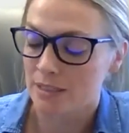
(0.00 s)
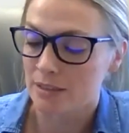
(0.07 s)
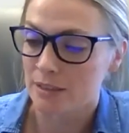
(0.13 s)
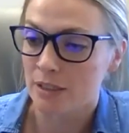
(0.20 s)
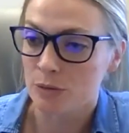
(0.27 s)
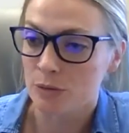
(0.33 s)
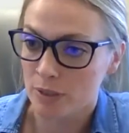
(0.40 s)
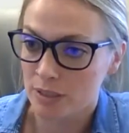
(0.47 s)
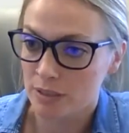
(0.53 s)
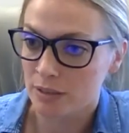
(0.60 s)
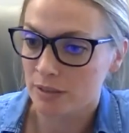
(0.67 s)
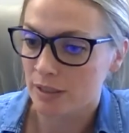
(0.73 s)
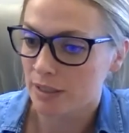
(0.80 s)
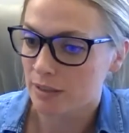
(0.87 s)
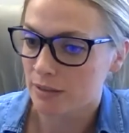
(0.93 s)
think the other
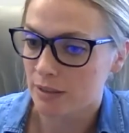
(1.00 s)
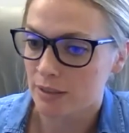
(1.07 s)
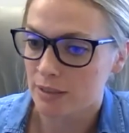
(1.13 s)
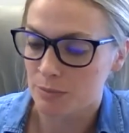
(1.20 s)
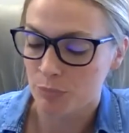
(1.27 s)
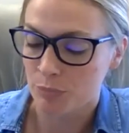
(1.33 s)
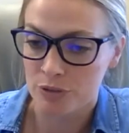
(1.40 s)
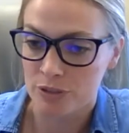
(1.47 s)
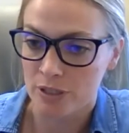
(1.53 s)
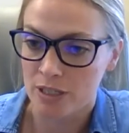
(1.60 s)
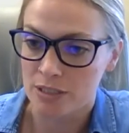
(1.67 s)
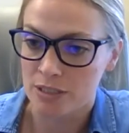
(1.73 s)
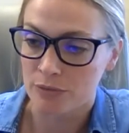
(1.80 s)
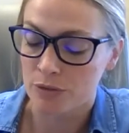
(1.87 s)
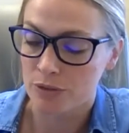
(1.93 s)
one that is important to
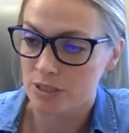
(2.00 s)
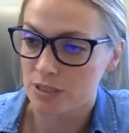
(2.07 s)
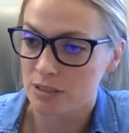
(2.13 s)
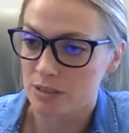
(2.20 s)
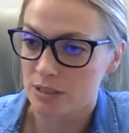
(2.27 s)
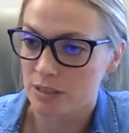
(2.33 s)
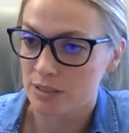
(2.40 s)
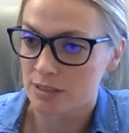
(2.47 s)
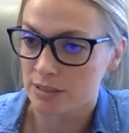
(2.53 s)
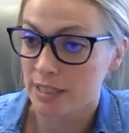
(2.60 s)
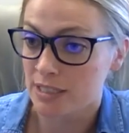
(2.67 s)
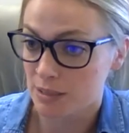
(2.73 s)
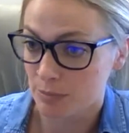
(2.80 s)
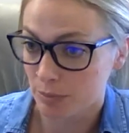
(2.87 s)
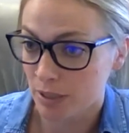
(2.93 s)
us, of course, is
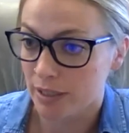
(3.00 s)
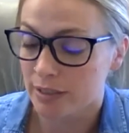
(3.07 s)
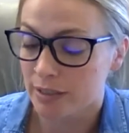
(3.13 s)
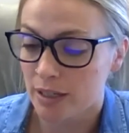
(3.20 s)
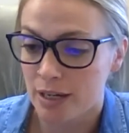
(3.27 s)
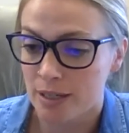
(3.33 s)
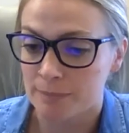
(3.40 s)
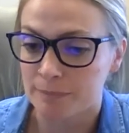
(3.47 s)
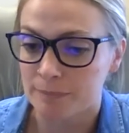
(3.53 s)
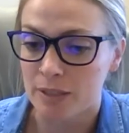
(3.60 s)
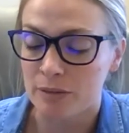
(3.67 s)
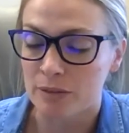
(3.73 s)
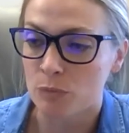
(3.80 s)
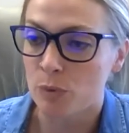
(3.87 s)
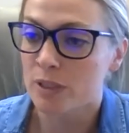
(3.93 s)
land supply.
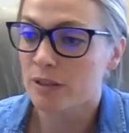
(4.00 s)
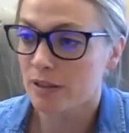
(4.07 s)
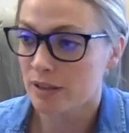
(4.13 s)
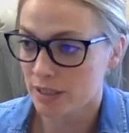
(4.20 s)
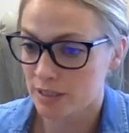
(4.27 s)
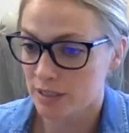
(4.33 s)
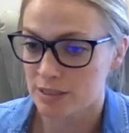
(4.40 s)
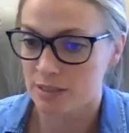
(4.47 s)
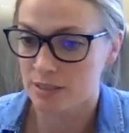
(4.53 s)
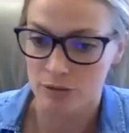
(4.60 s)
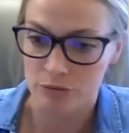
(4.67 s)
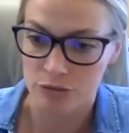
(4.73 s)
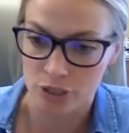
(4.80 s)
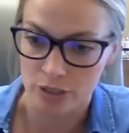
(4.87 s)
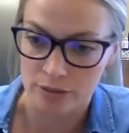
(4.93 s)
And one of the things,
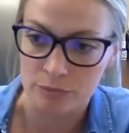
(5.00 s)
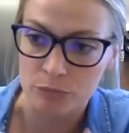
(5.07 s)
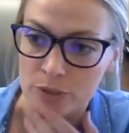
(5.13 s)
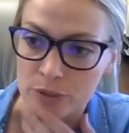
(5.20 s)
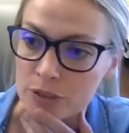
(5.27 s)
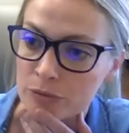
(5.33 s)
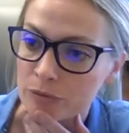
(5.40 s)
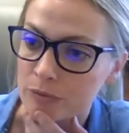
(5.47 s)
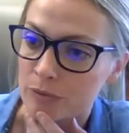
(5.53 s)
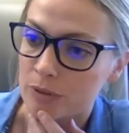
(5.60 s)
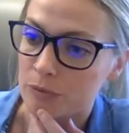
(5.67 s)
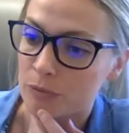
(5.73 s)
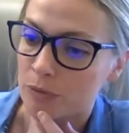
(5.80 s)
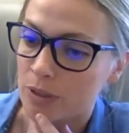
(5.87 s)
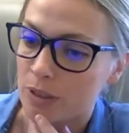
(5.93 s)
John, when you
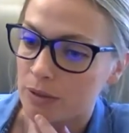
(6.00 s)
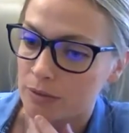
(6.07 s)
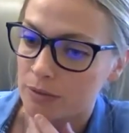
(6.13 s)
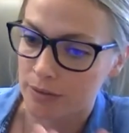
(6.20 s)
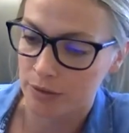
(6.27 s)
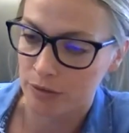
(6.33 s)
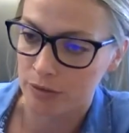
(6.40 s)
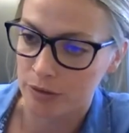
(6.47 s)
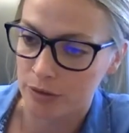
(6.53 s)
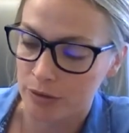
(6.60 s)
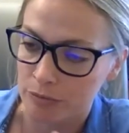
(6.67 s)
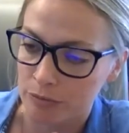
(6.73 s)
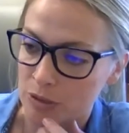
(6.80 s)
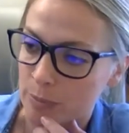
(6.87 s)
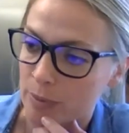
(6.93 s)

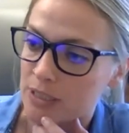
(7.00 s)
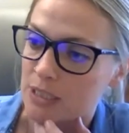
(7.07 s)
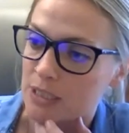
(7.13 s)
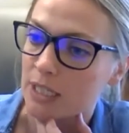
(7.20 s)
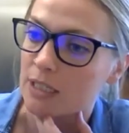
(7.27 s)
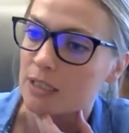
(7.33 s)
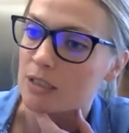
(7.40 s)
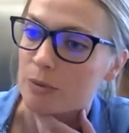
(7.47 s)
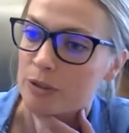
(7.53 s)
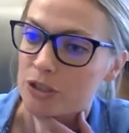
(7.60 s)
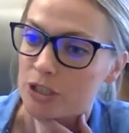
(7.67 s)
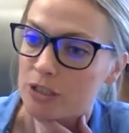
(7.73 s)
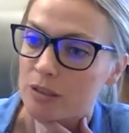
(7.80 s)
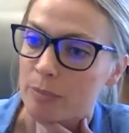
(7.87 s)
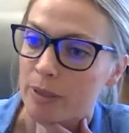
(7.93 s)
your response to Katie's
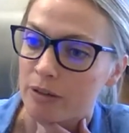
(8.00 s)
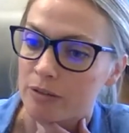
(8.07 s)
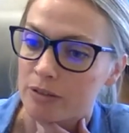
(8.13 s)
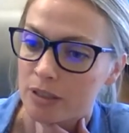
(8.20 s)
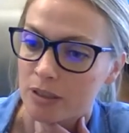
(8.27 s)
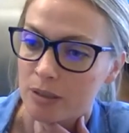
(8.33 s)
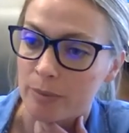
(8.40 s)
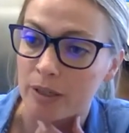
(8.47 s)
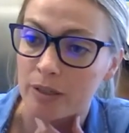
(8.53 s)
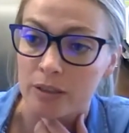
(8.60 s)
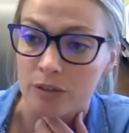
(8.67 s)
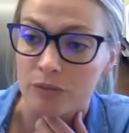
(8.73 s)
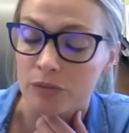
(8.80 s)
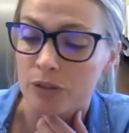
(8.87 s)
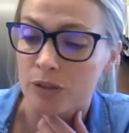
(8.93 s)
question about
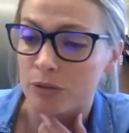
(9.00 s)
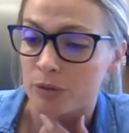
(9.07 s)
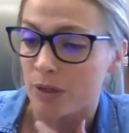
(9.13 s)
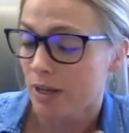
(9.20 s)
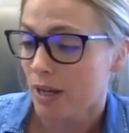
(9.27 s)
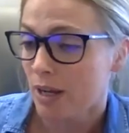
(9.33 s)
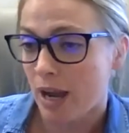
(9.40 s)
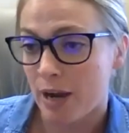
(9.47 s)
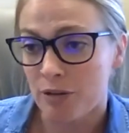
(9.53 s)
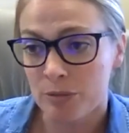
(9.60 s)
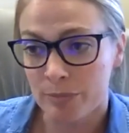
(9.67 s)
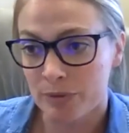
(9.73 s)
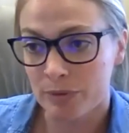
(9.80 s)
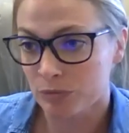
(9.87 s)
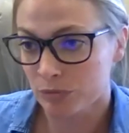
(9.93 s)
EFU, I would
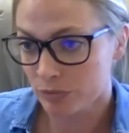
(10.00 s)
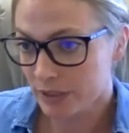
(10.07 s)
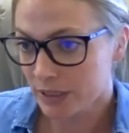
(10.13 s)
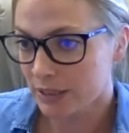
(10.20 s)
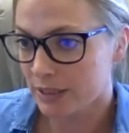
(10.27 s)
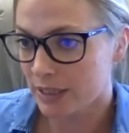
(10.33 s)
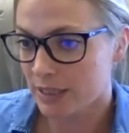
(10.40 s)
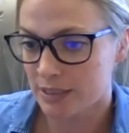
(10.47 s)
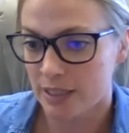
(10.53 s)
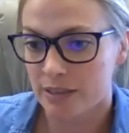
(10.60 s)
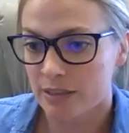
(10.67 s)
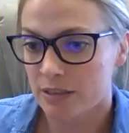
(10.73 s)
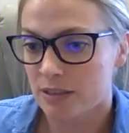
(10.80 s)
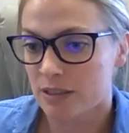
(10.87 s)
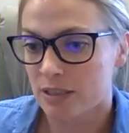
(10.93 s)
be really
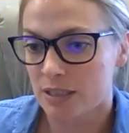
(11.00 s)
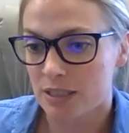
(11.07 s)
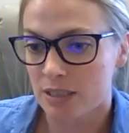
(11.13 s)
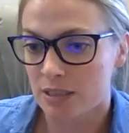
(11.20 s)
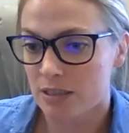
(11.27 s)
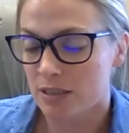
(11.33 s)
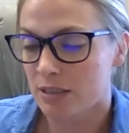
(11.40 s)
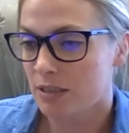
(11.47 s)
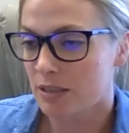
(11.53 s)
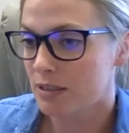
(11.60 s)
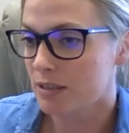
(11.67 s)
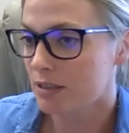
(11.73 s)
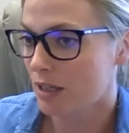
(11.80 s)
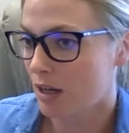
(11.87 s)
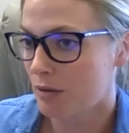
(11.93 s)
excited to see
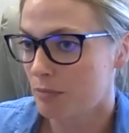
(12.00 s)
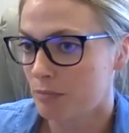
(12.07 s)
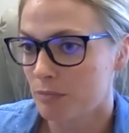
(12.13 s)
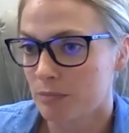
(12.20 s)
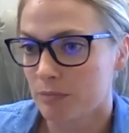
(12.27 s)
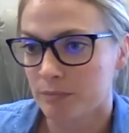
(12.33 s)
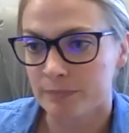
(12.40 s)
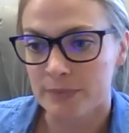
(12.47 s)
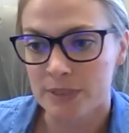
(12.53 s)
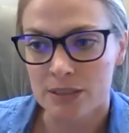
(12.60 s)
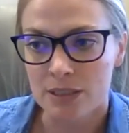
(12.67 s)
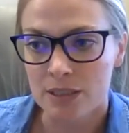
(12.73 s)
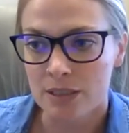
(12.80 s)
some